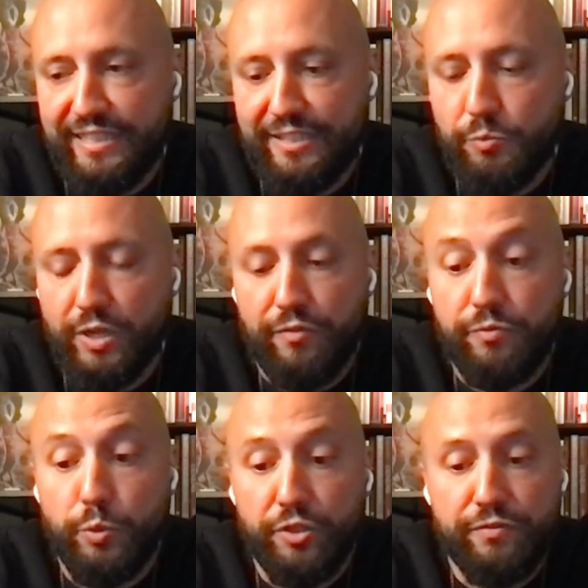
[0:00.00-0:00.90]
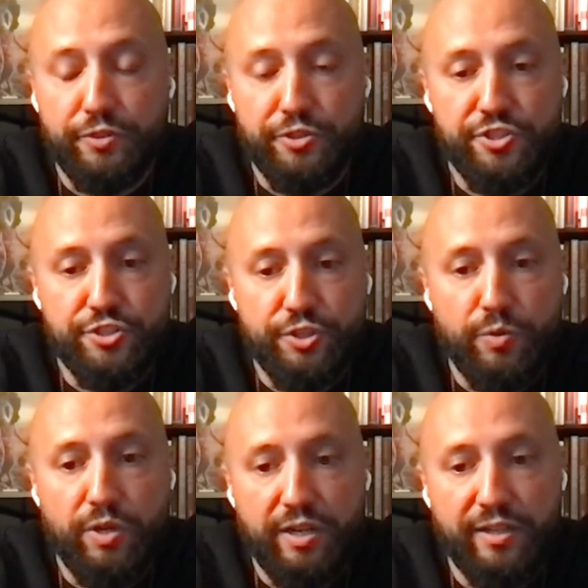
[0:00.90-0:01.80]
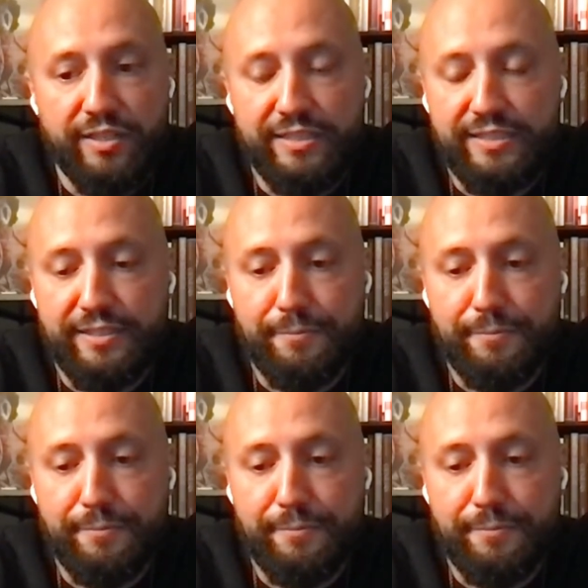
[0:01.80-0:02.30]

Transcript: and what I've worked for so hard